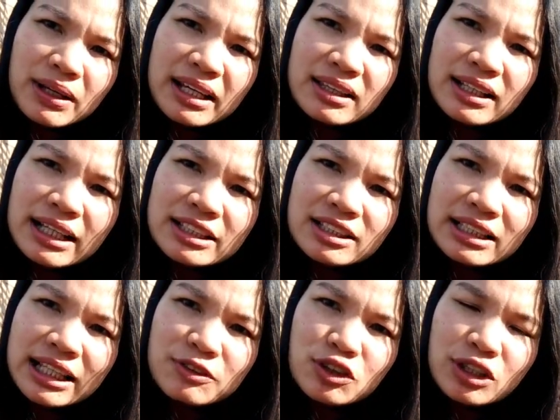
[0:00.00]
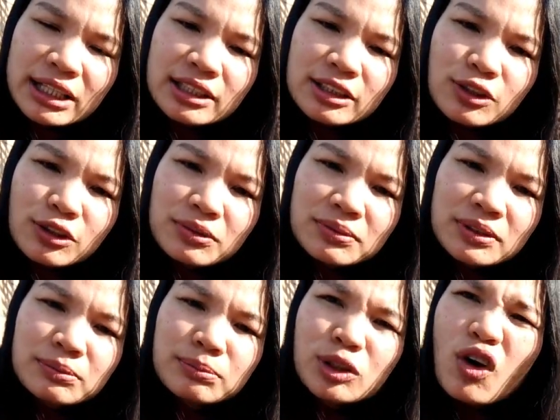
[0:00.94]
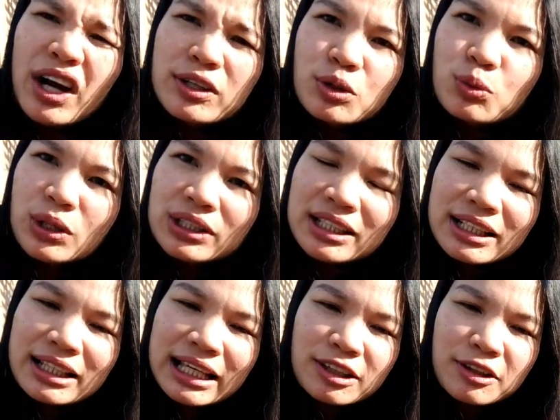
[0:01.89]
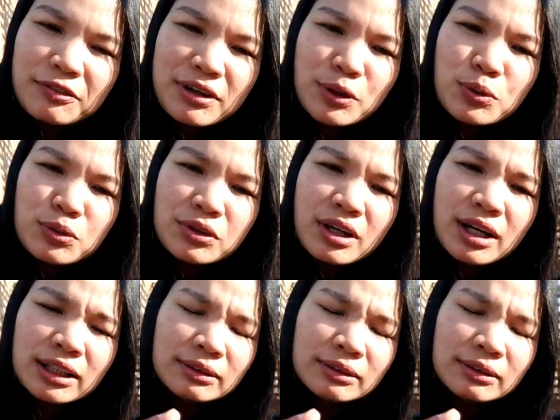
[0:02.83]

I think I just have to cut it off because I don't want to get a fungal